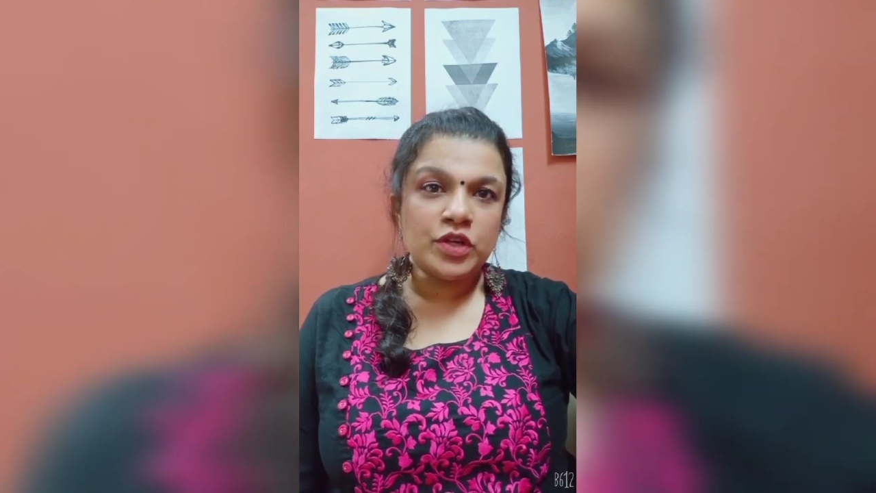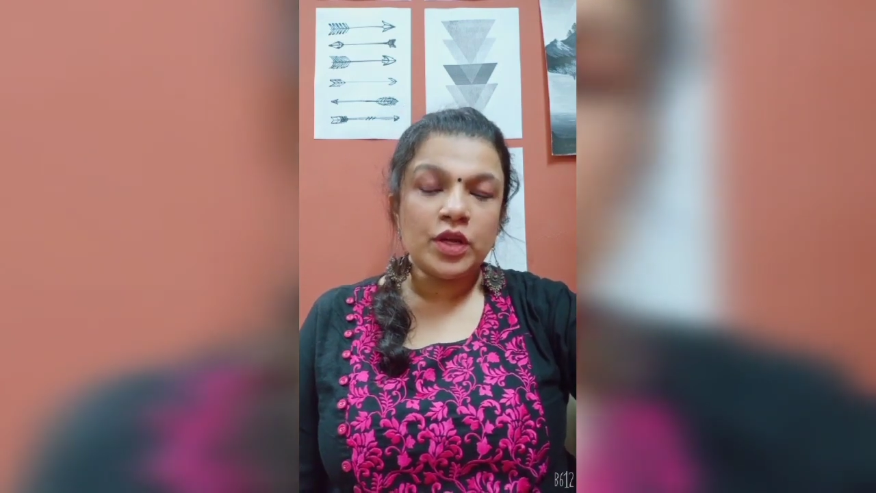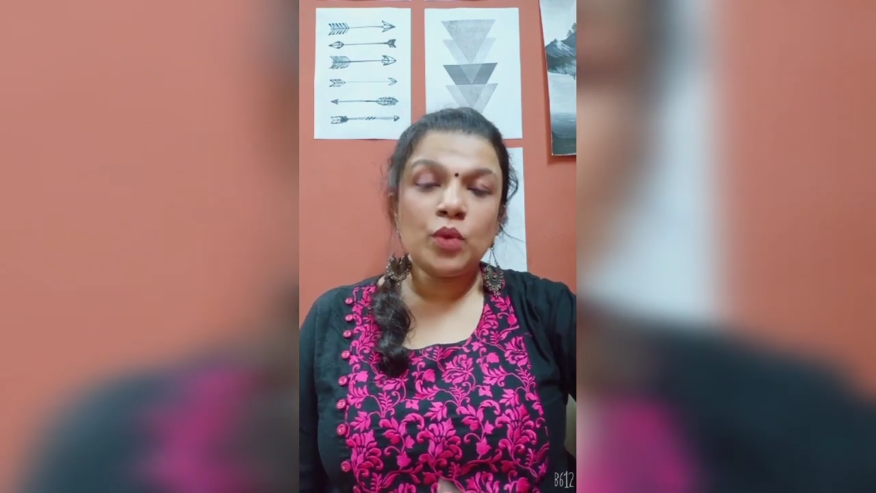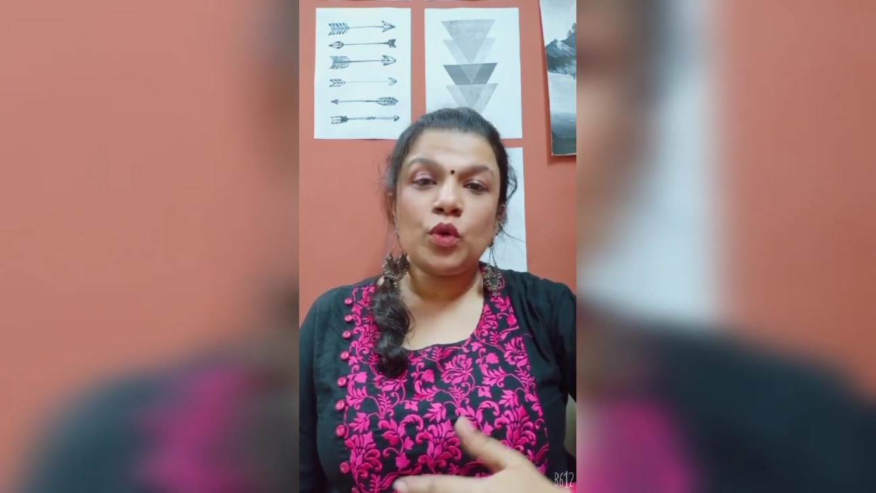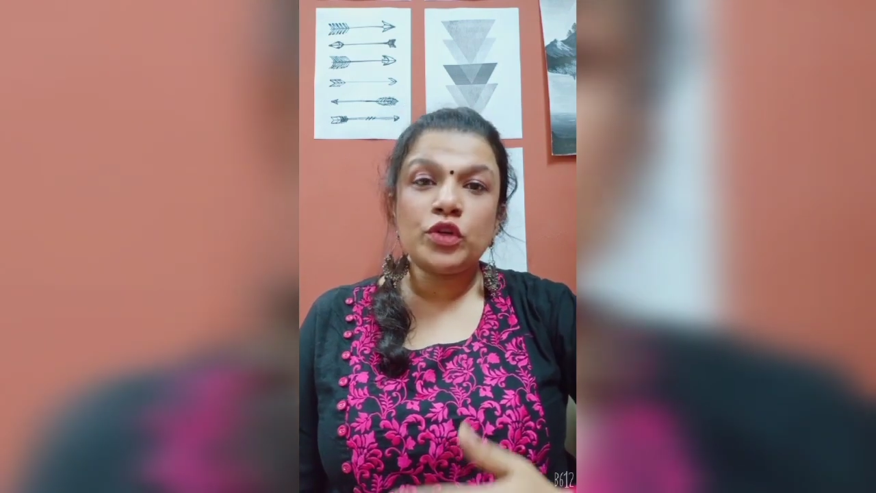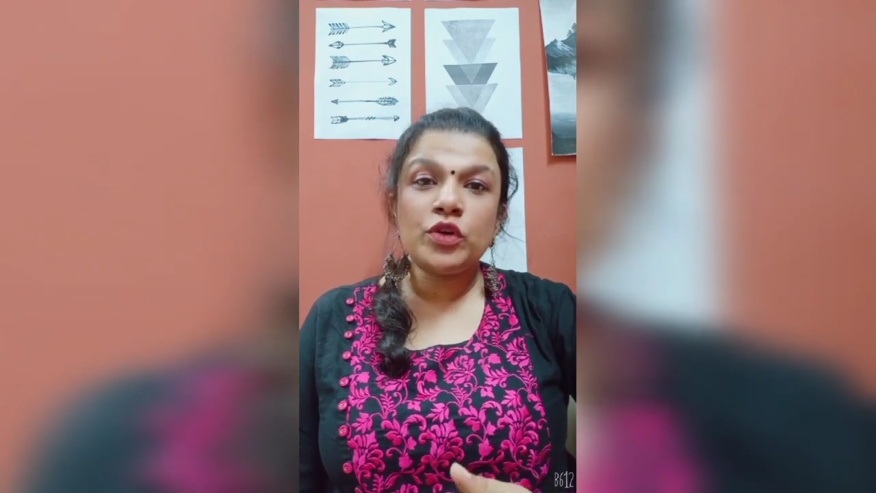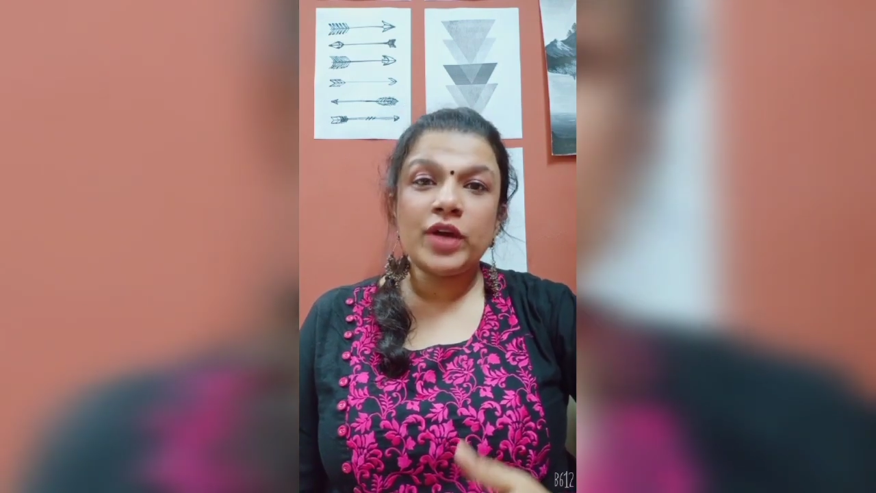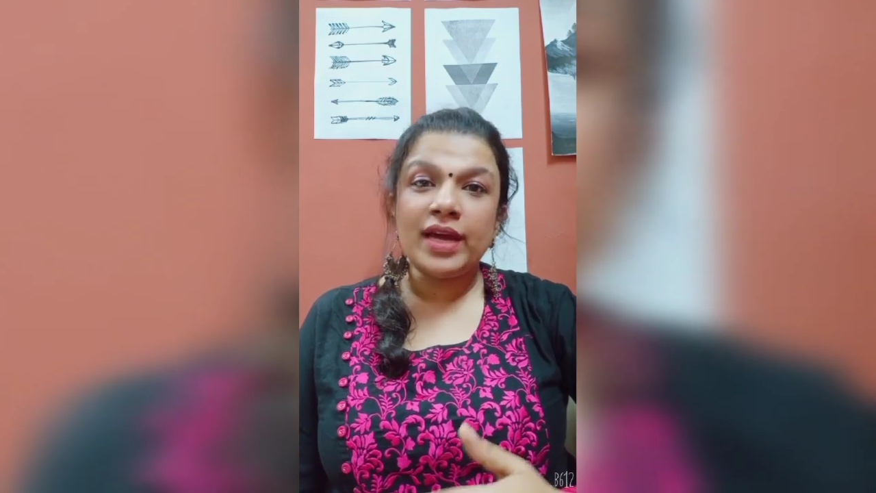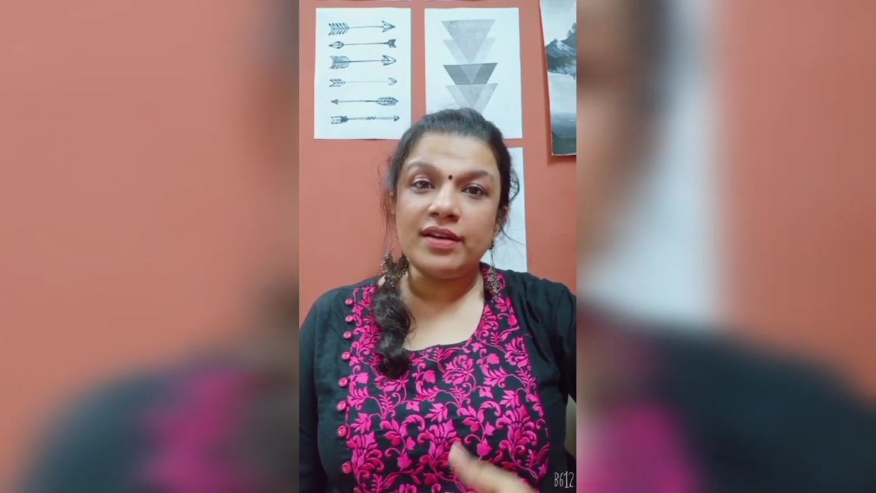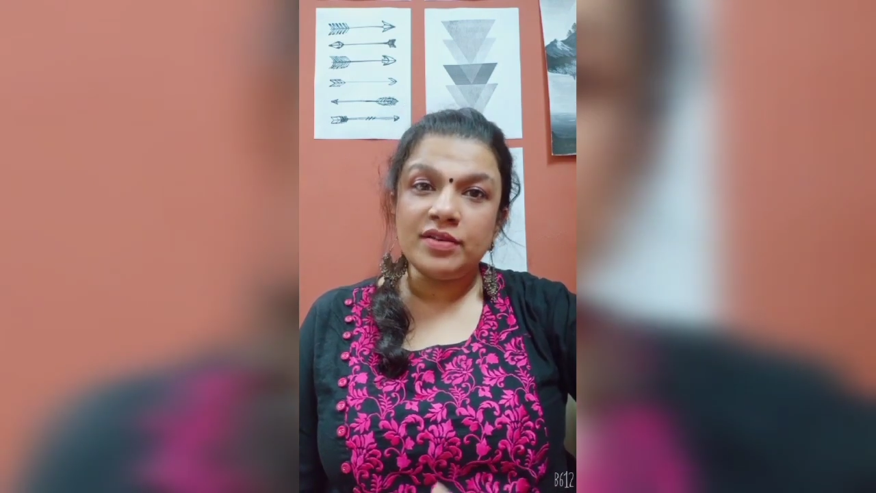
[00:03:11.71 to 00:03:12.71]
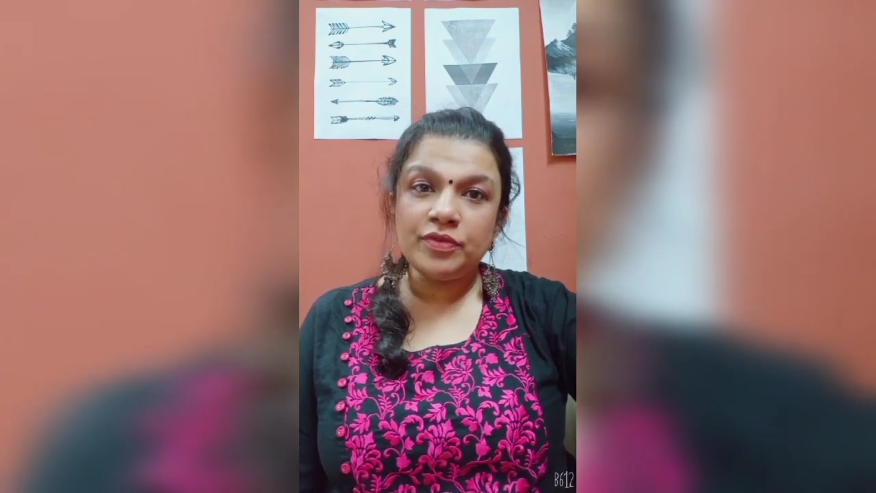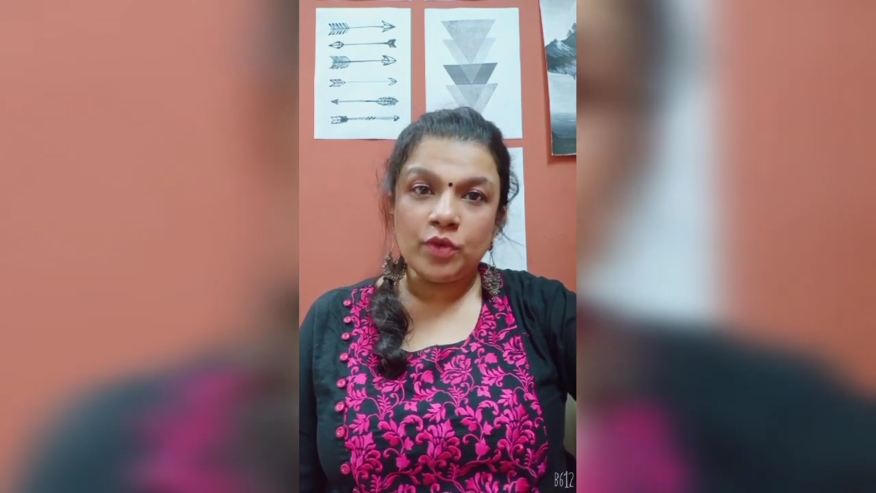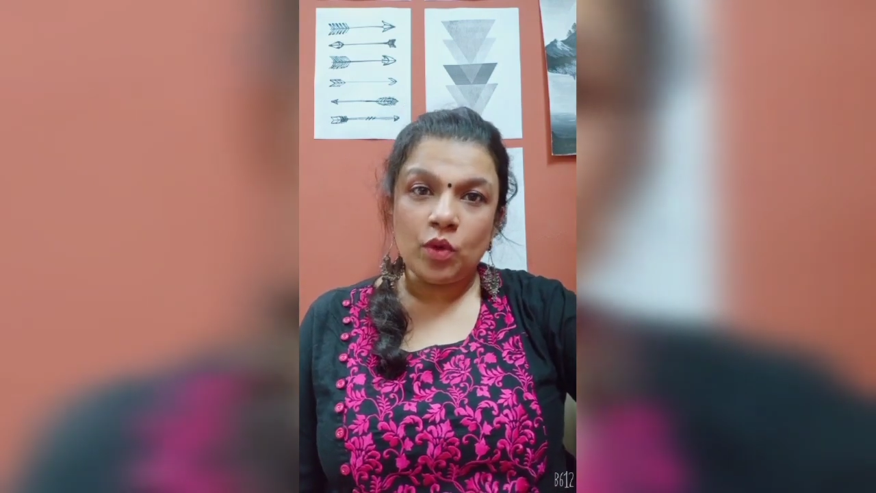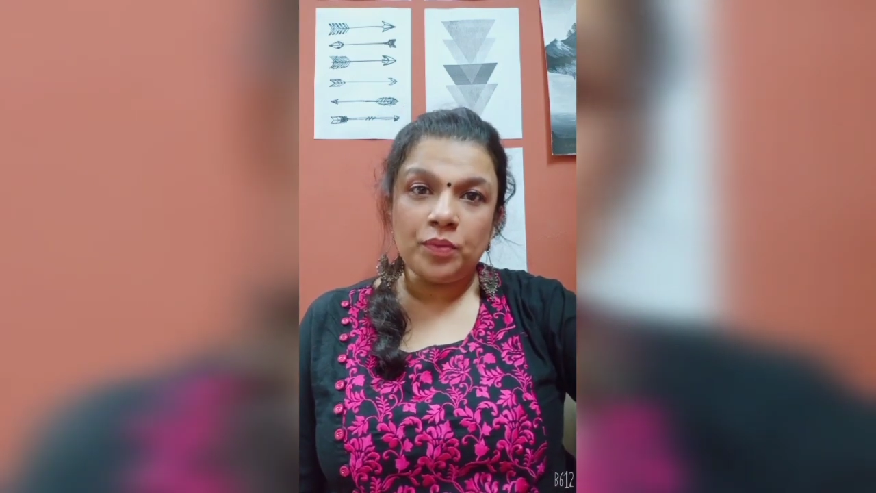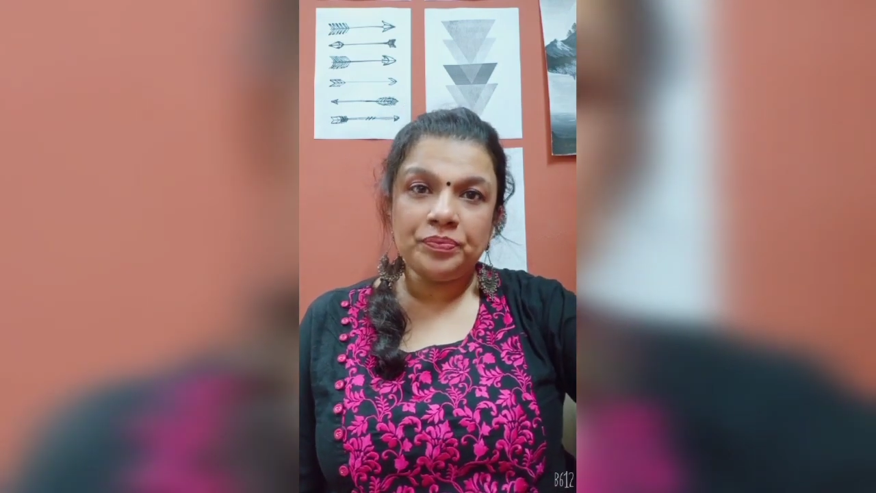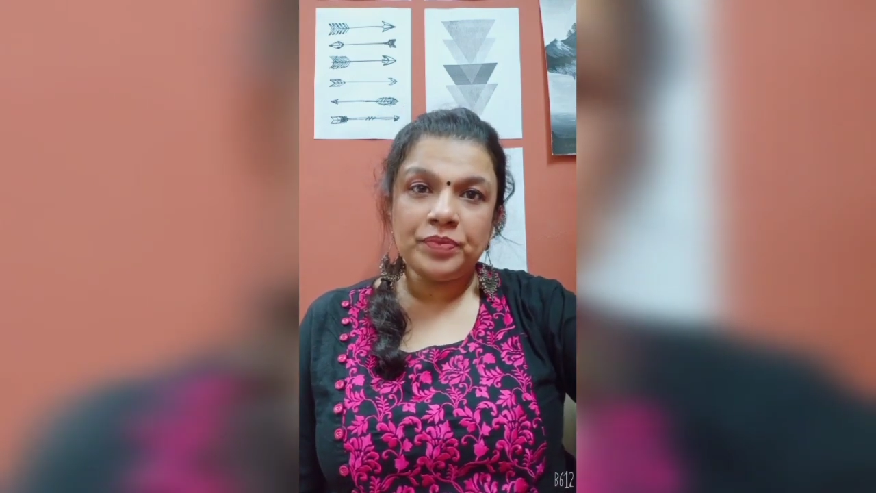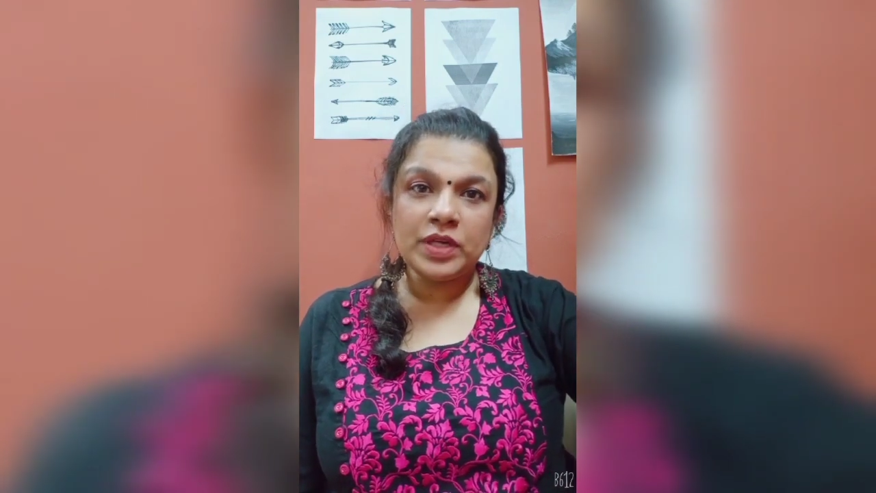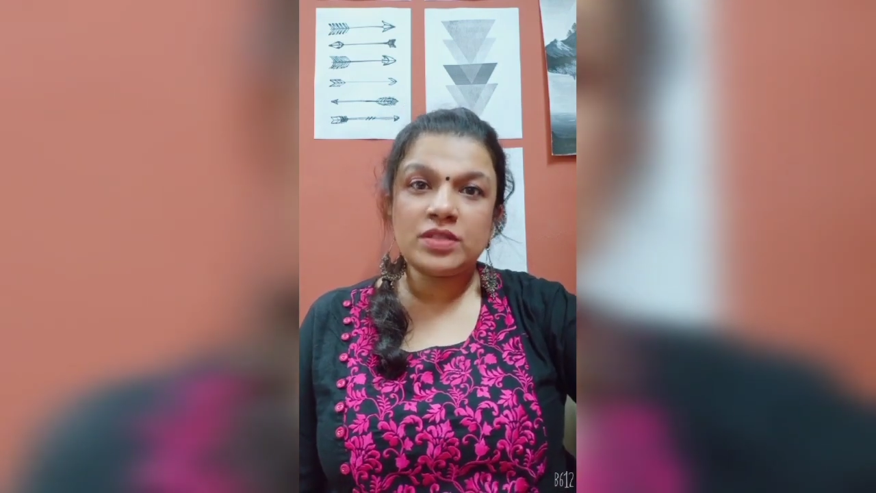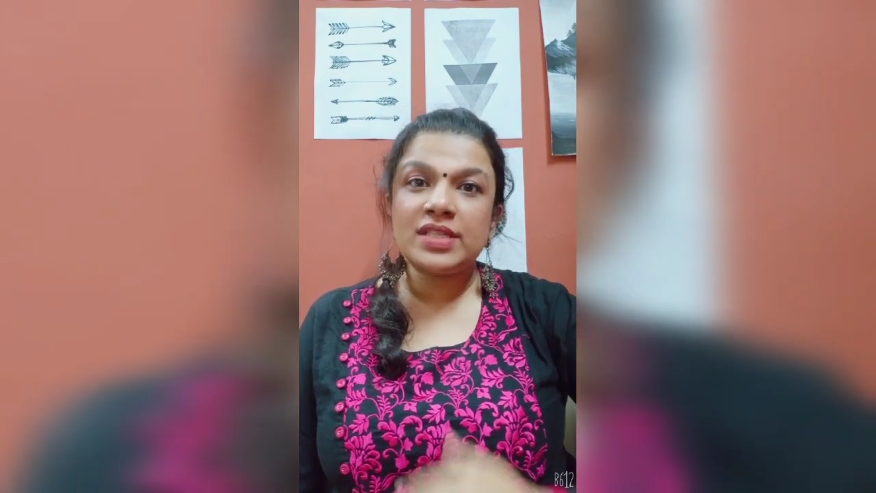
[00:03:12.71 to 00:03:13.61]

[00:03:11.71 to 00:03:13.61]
engineering what you're headed for